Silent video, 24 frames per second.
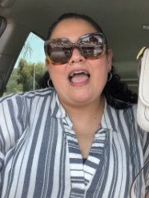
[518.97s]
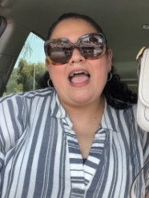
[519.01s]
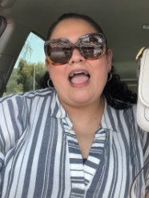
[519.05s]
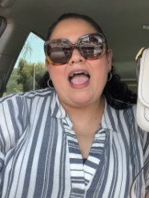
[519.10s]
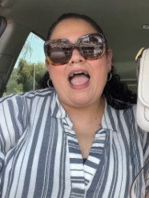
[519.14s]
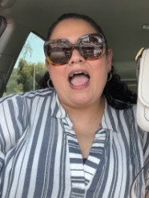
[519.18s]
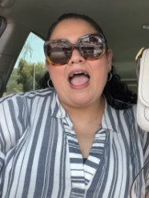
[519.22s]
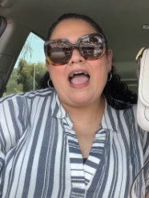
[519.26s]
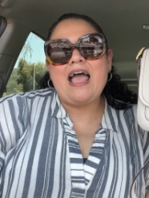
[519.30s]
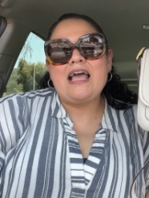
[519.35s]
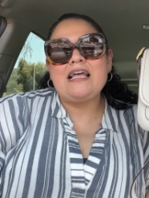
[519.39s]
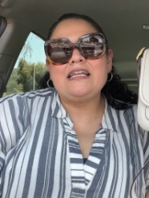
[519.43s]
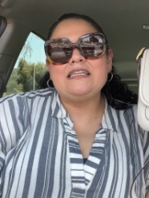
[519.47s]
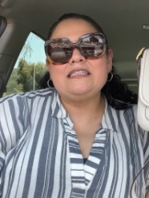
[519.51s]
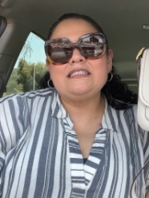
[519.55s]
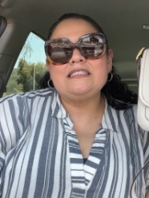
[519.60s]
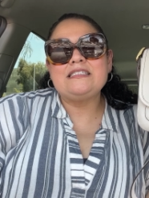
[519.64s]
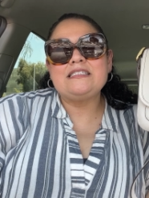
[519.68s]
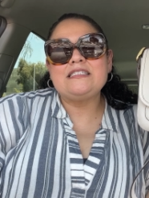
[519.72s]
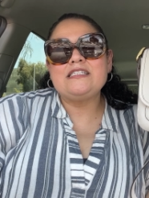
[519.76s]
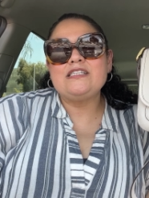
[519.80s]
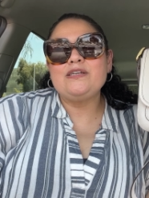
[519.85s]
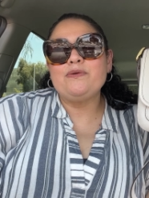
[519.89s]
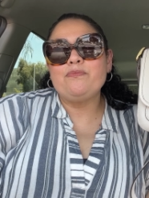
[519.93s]
and
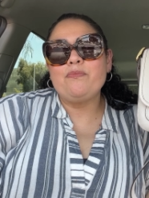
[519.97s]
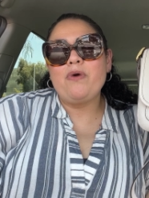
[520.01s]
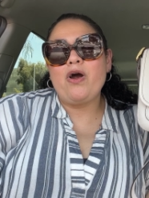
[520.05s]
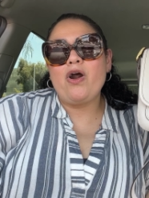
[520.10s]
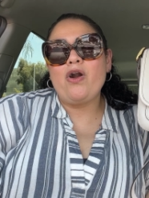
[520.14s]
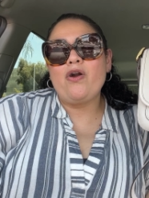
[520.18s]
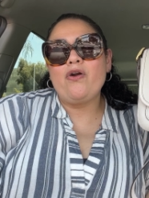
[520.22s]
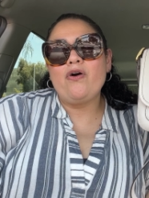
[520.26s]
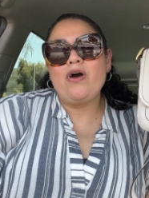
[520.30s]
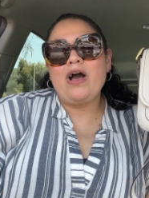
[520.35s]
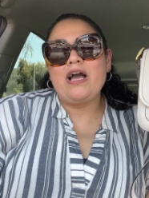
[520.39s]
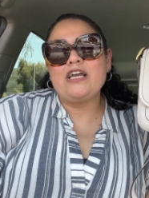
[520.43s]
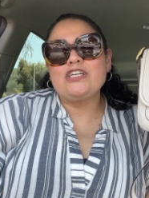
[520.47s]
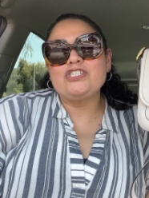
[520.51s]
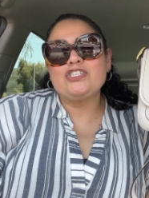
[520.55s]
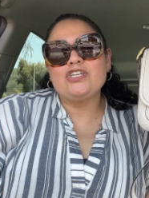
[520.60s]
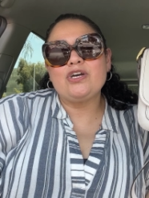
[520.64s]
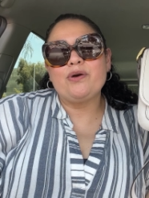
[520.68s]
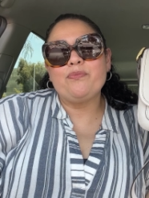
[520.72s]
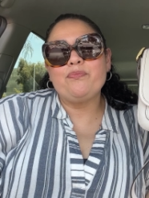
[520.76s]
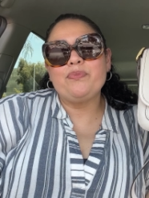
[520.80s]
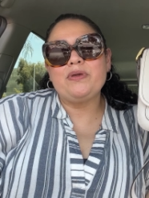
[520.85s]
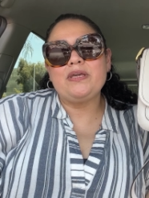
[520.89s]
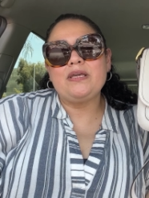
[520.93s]
tomorrow I
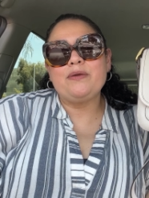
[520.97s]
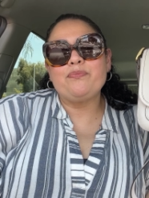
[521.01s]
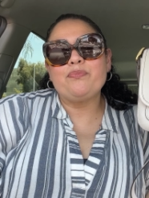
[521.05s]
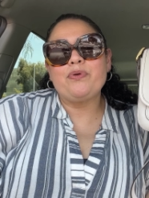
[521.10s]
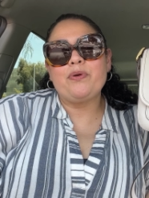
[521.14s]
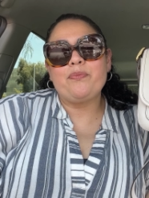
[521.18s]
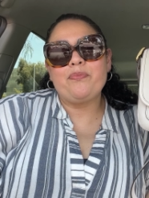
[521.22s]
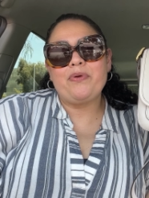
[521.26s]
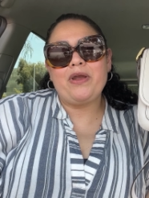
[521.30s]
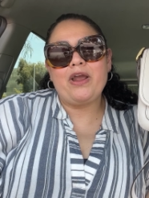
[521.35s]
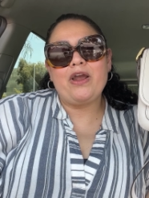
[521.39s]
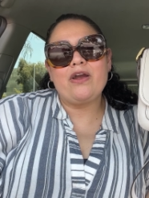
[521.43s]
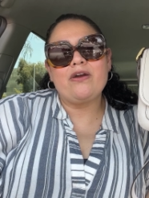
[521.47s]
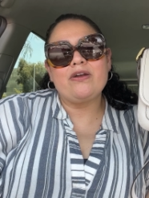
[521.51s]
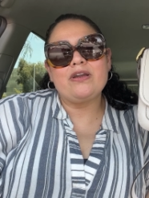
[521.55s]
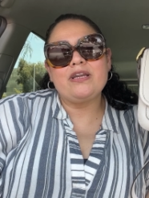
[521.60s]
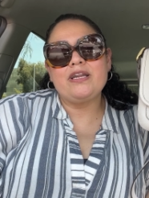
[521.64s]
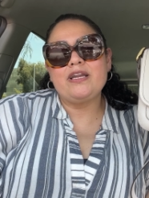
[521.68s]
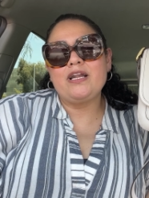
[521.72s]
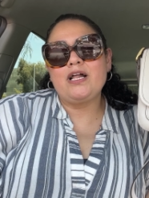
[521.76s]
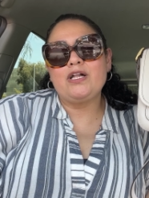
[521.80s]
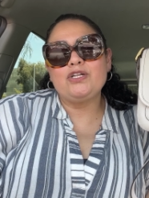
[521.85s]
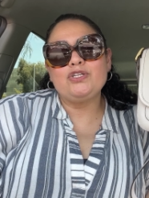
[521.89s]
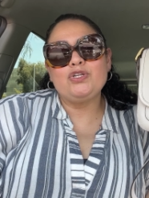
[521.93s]
shall be prepared
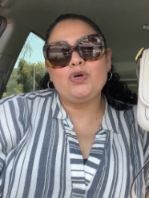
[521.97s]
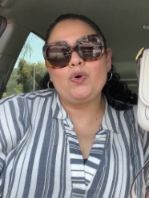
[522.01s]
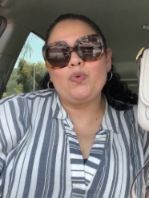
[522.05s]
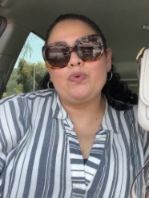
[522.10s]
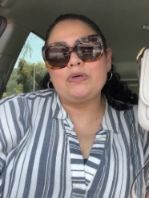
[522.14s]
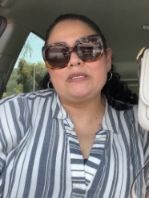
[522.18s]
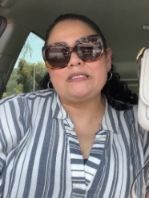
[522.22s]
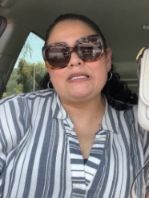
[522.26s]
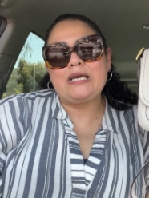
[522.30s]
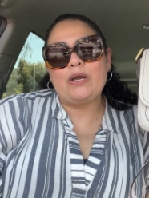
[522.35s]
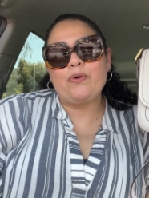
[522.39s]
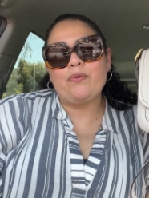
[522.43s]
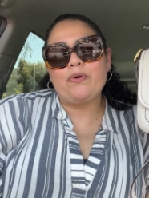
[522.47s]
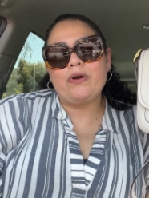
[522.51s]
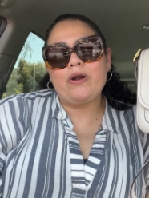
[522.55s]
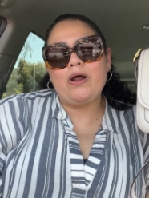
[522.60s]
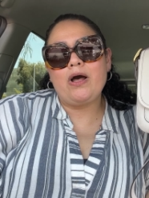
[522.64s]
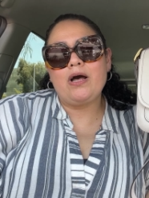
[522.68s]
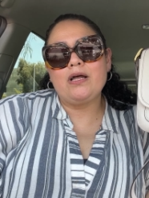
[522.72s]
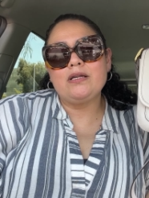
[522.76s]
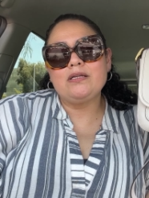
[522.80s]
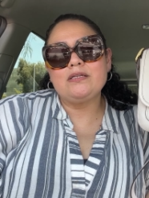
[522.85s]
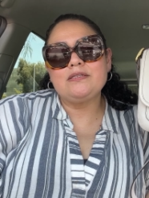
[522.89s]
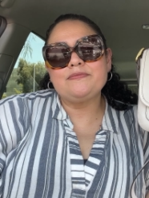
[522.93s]
and I'll know what day we're
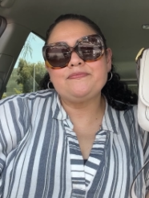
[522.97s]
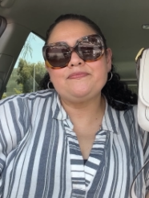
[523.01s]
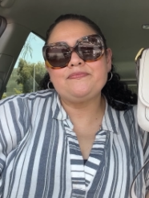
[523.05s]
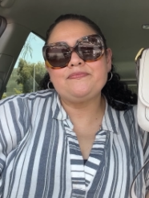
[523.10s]
on.